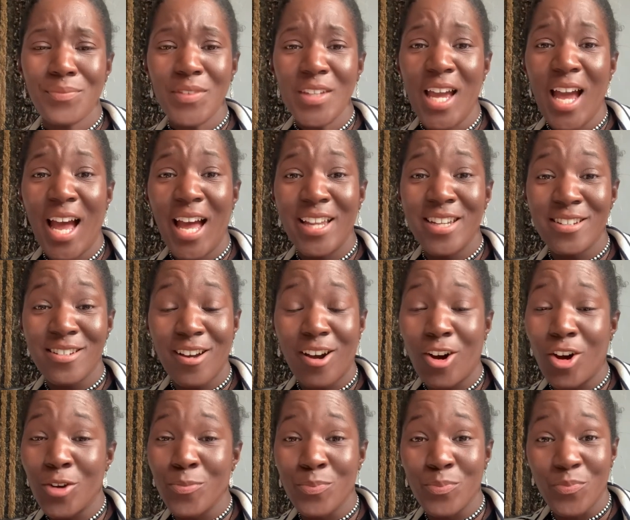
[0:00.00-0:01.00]
And
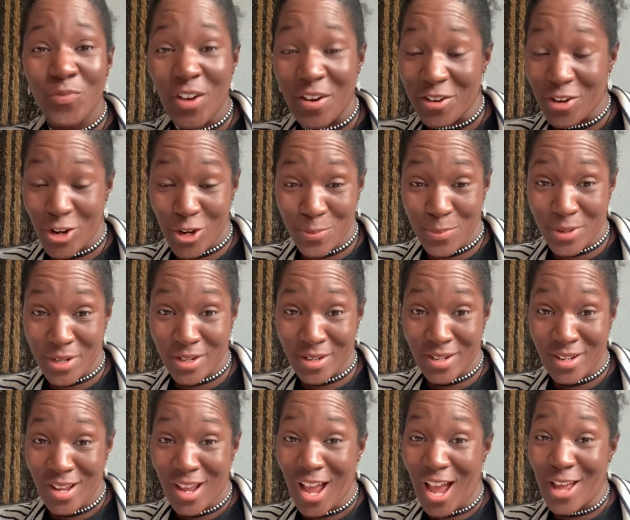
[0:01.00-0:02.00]
I'm very open
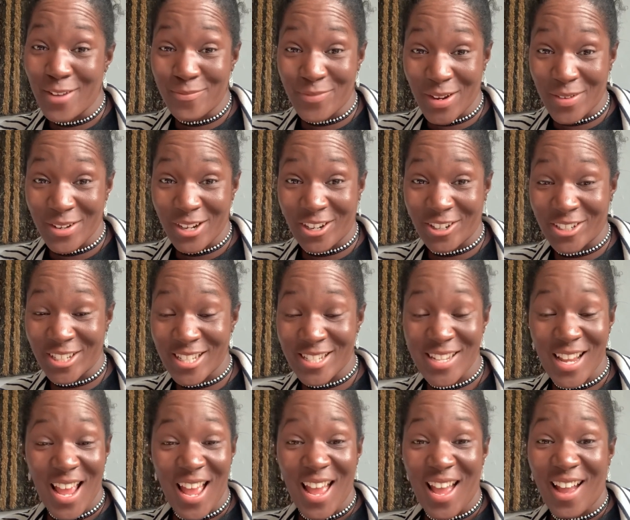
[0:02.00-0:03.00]
and very honest.
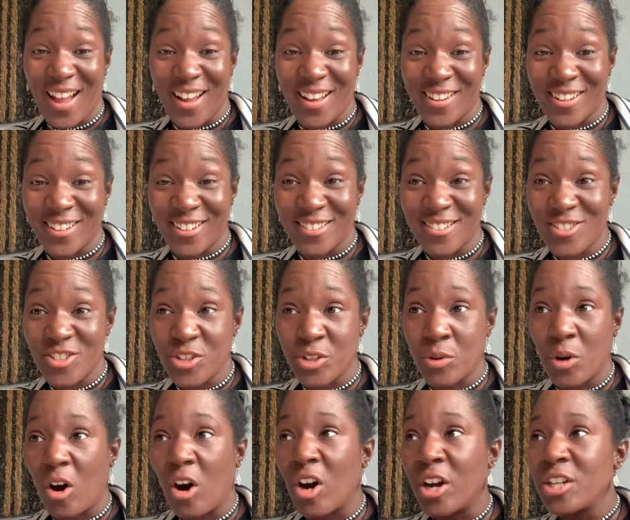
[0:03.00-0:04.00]
And, you know,
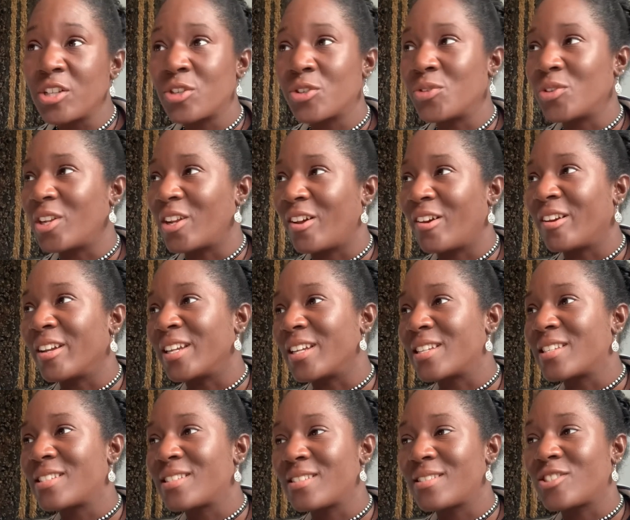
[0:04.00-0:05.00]
I don't like
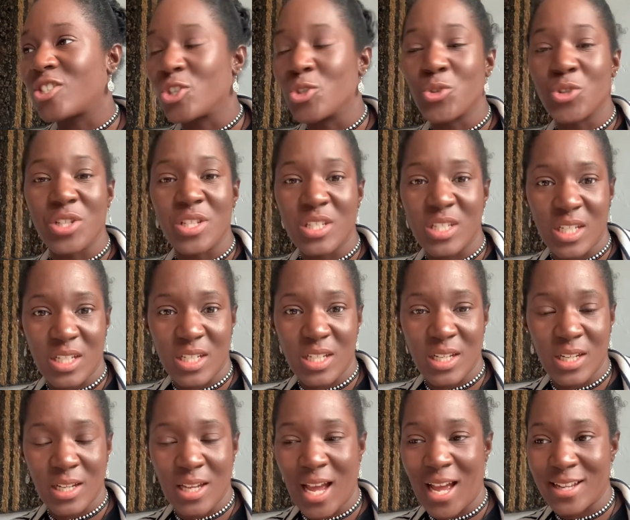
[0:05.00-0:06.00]
children
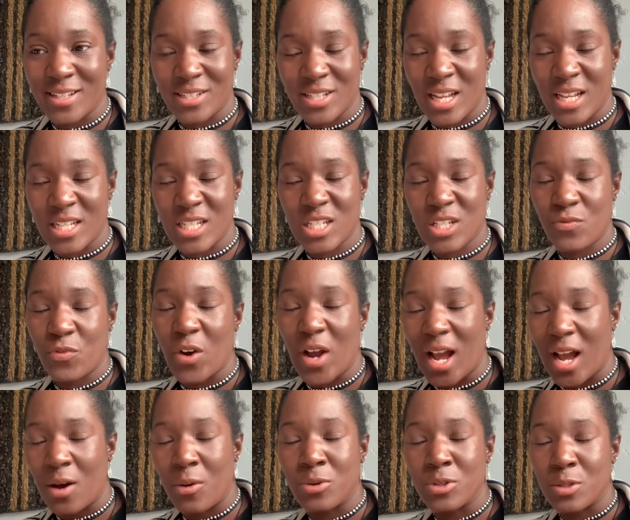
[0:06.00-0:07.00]
sitting at desks for
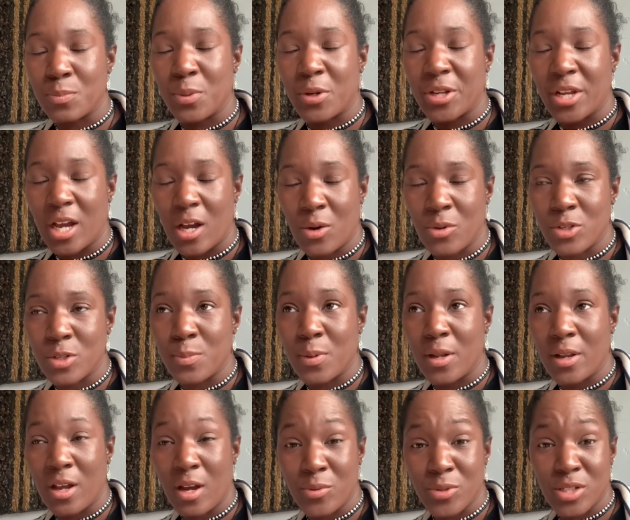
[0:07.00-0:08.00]
hours upon hours upon
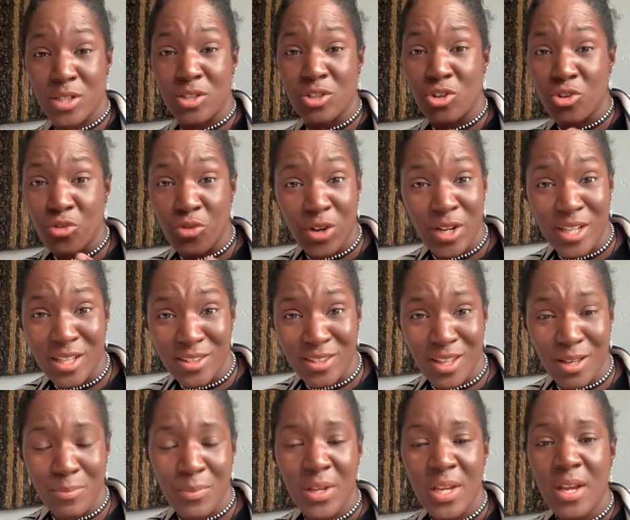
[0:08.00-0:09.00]
hours and grilling them.